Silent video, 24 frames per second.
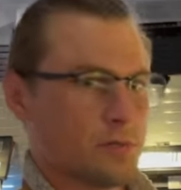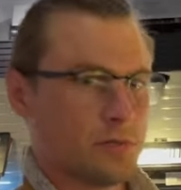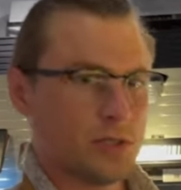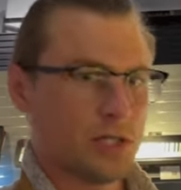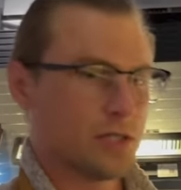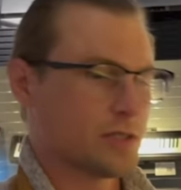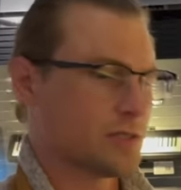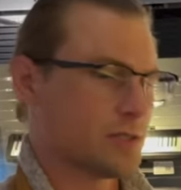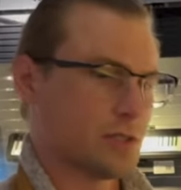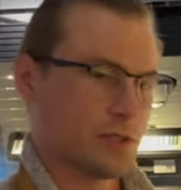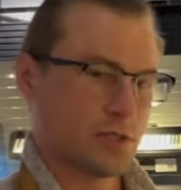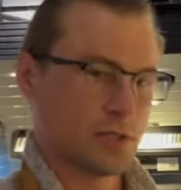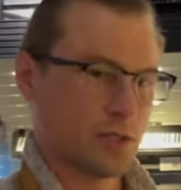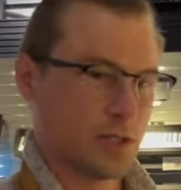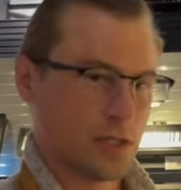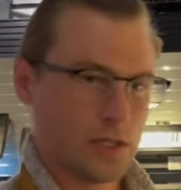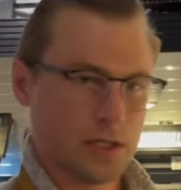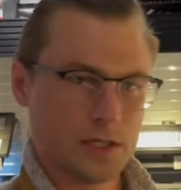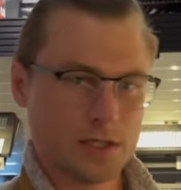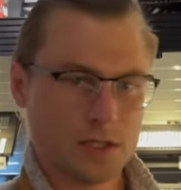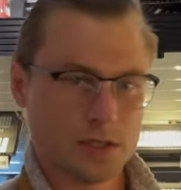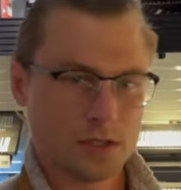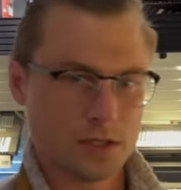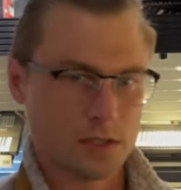just as
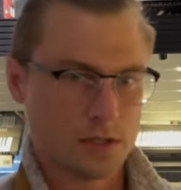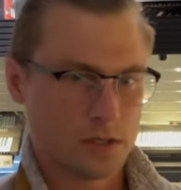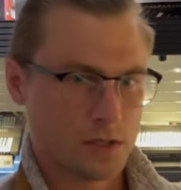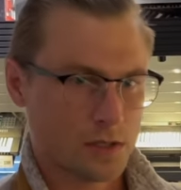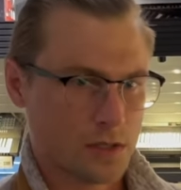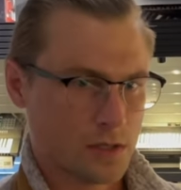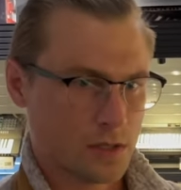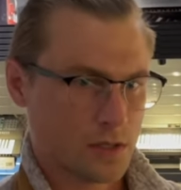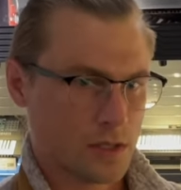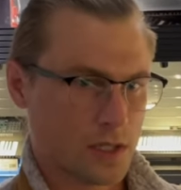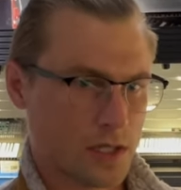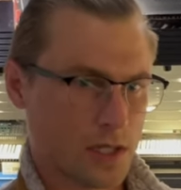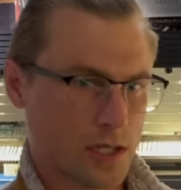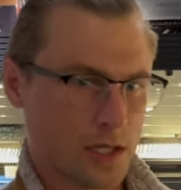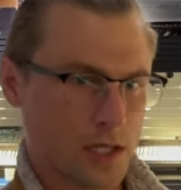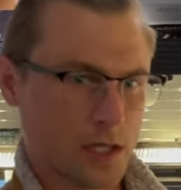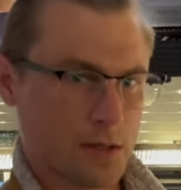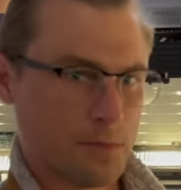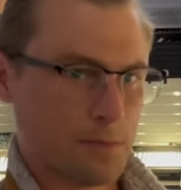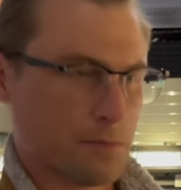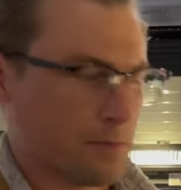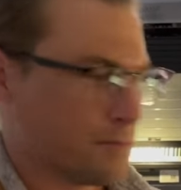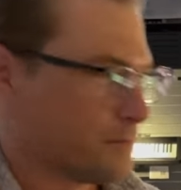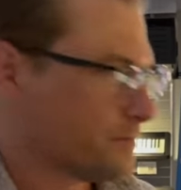good.
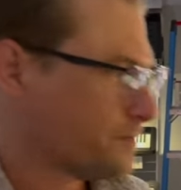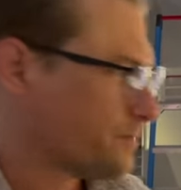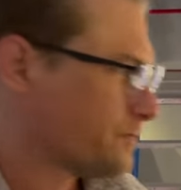Um,